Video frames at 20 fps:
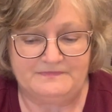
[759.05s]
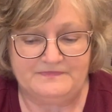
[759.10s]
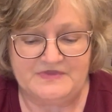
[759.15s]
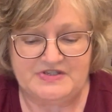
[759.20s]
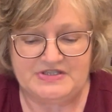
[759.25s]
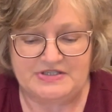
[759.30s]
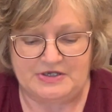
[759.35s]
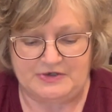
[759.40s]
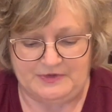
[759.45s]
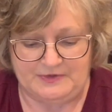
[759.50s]

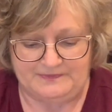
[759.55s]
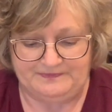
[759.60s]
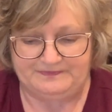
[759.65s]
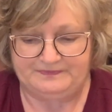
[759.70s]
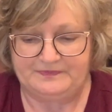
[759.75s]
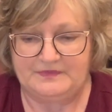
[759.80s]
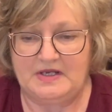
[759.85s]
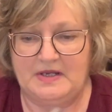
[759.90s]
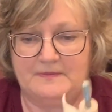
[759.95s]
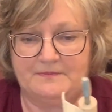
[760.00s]
So
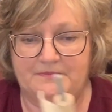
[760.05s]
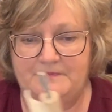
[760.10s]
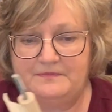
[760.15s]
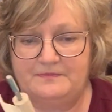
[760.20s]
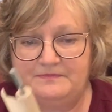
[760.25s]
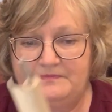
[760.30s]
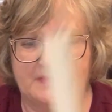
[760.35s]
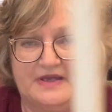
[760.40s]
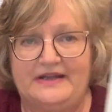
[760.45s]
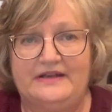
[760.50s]

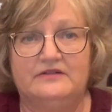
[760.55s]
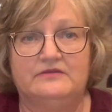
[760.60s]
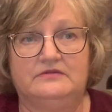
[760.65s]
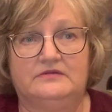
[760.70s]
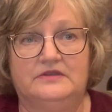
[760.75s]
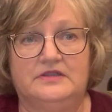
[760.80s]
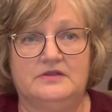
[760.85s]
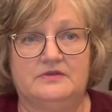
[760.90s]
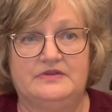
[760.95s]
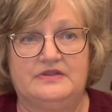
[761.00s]
I don't
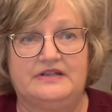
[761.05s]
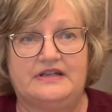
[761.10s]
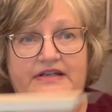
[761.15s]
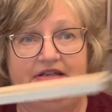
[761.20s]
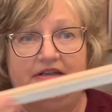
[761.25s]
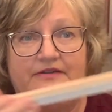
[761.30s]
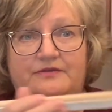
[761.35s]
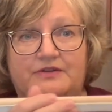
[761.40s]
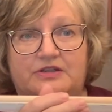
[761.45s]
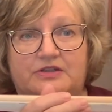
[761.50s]
know that I'd
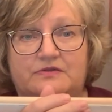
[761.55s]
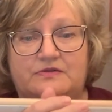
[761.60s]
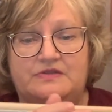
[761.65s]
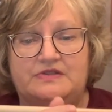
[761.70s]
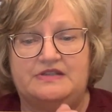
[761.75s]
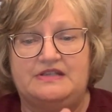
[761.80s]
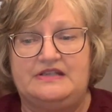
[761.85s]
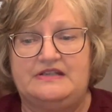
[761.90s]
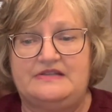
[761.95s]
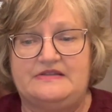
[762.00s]
ever use
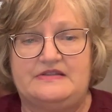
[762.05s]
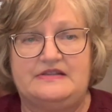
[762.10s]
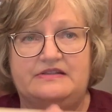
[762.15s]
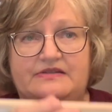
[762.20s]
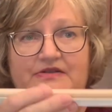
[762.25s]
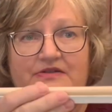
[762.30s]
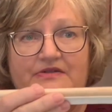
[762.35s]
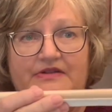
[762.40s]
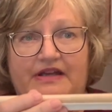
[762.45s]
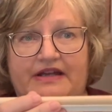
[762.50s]
these.
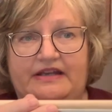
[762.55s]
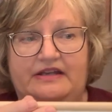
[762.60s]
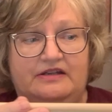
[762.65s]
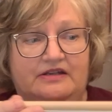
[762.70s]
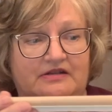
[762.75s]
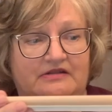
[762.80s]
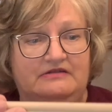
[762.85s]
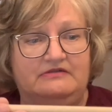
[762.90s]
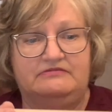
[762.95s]
These are like,